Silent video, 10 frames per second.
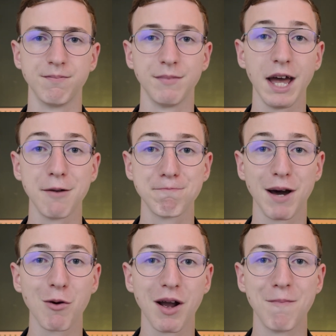And by
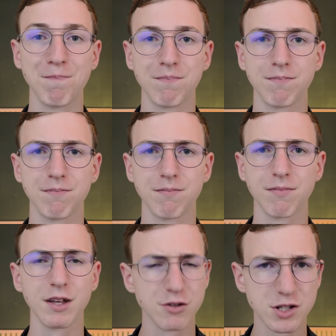the way,
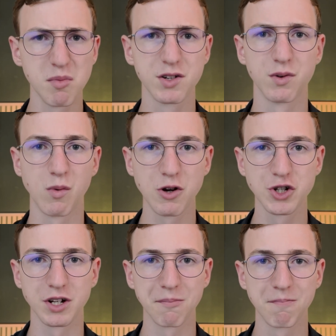thank you so much for
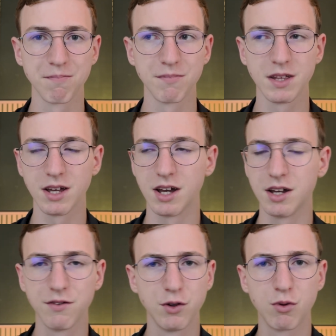watching.
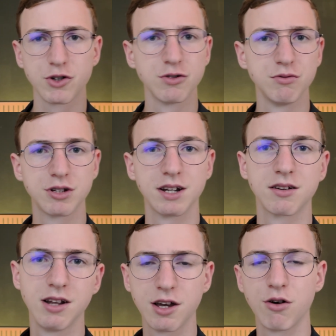If you want to, you can
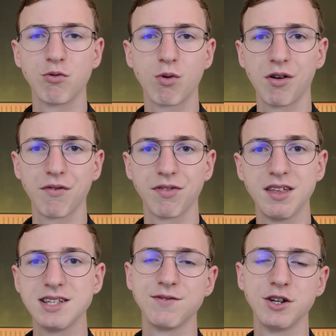click on one of
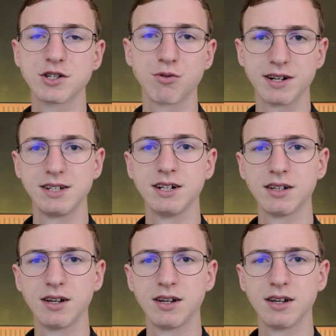these videos right here.